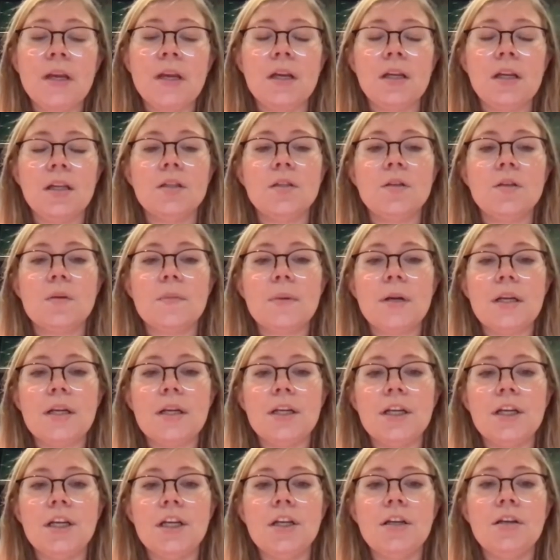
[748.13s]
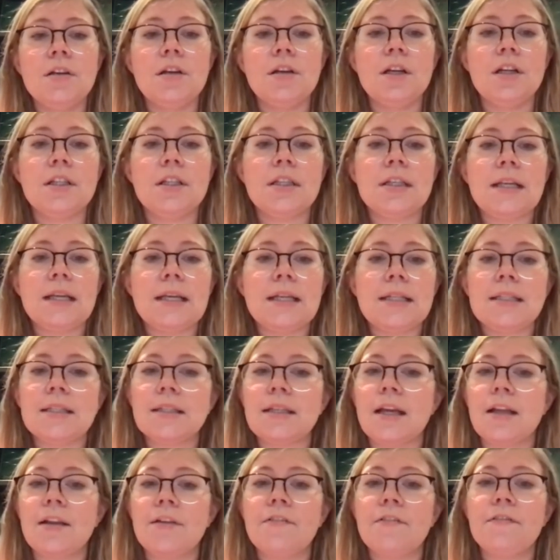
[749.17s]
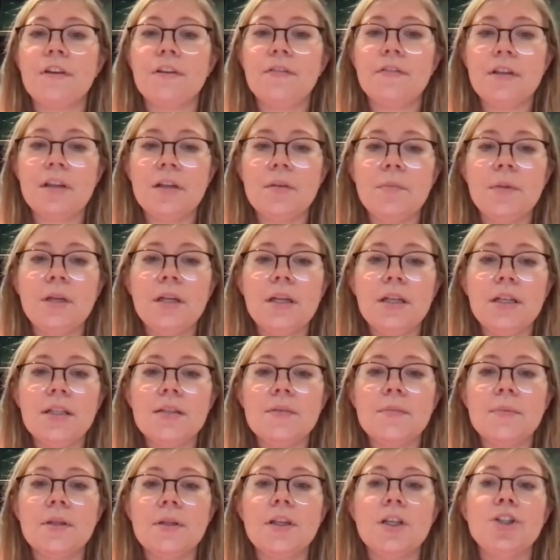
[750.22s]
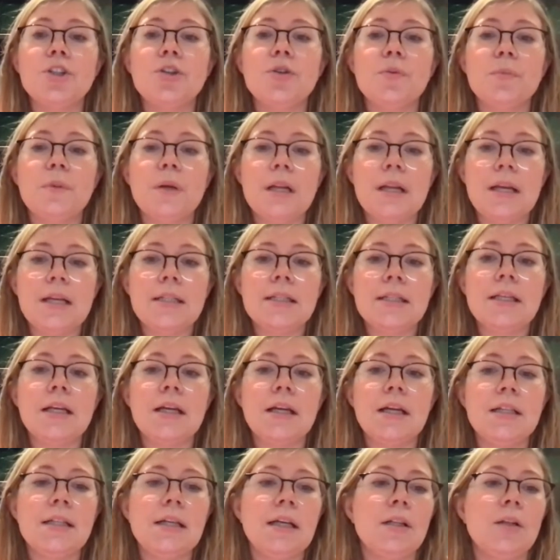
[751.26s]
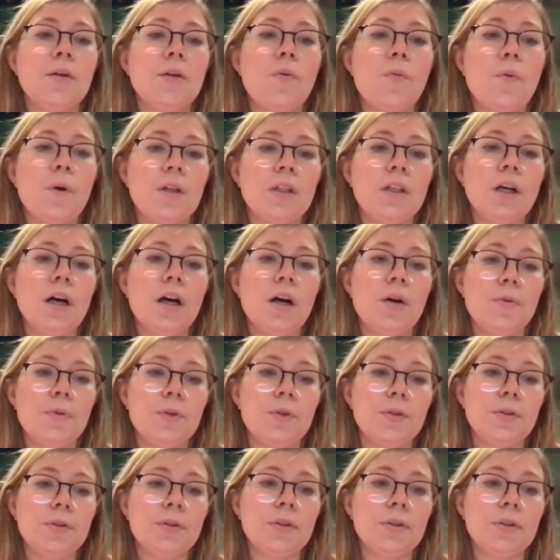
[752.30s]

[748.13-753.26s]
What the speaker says: Normally, it's less than 15 minutes, but it should be less than 1 hour.